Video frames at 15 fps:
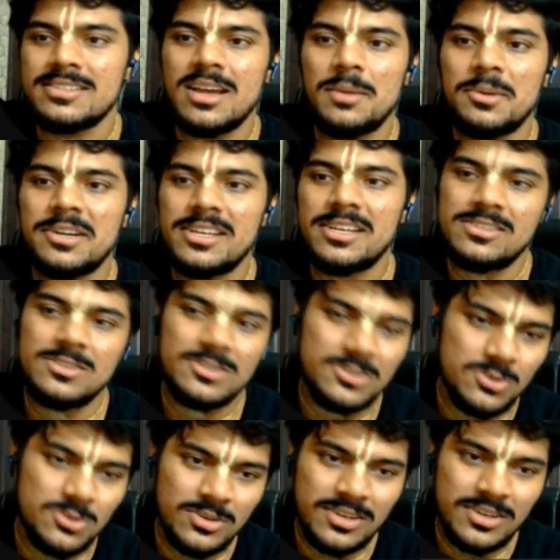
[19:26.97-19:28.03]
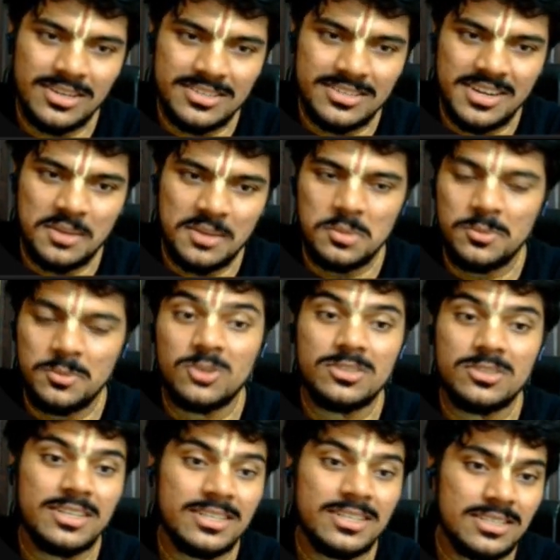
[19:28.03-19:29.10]
Cluster IP has its own cluster
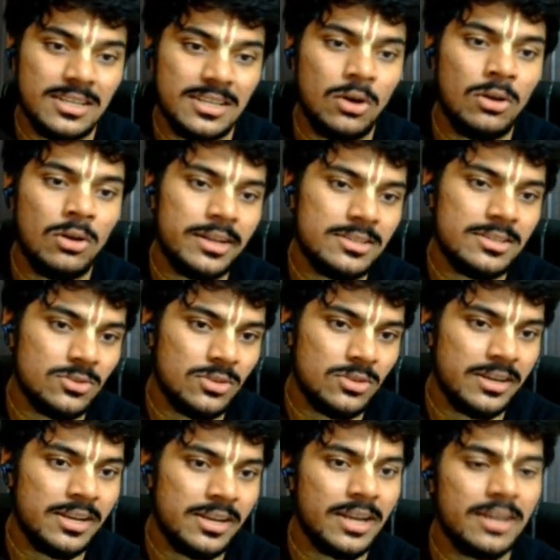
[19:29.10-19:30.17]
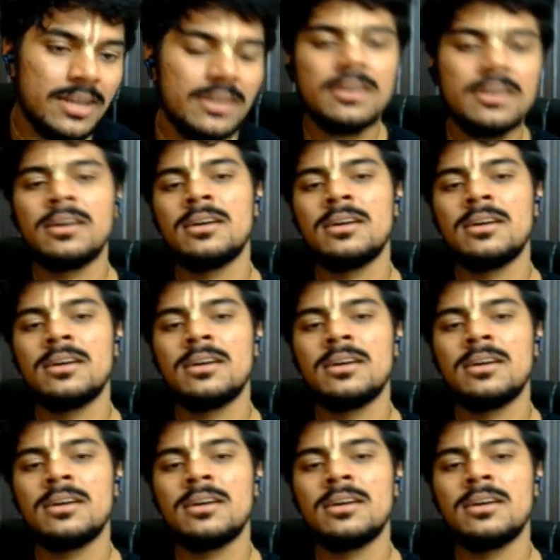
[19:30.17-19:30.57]
IP because it's so the